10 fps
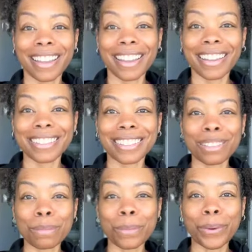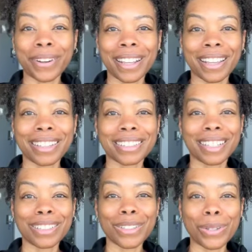guys, good morning. It is
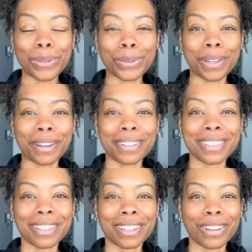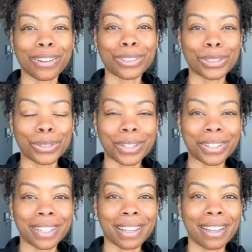day two here in Sydney,
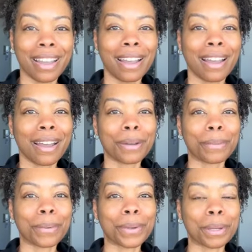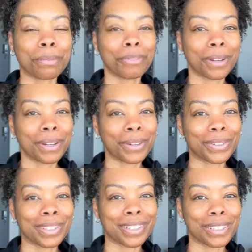Australia. I woke up very
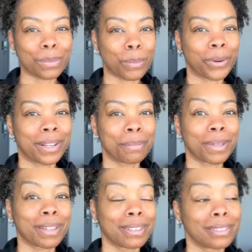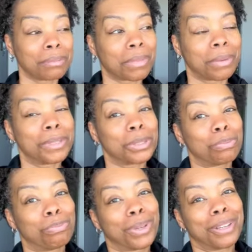early this morning because I went to
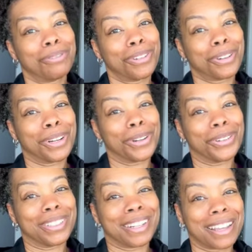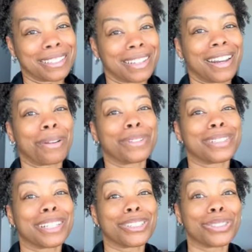bed very early last night. I
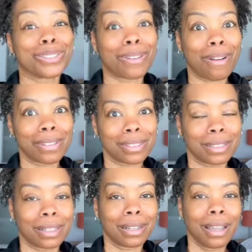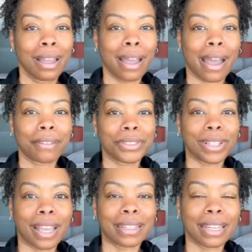was exhausted after
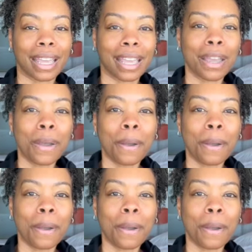that day.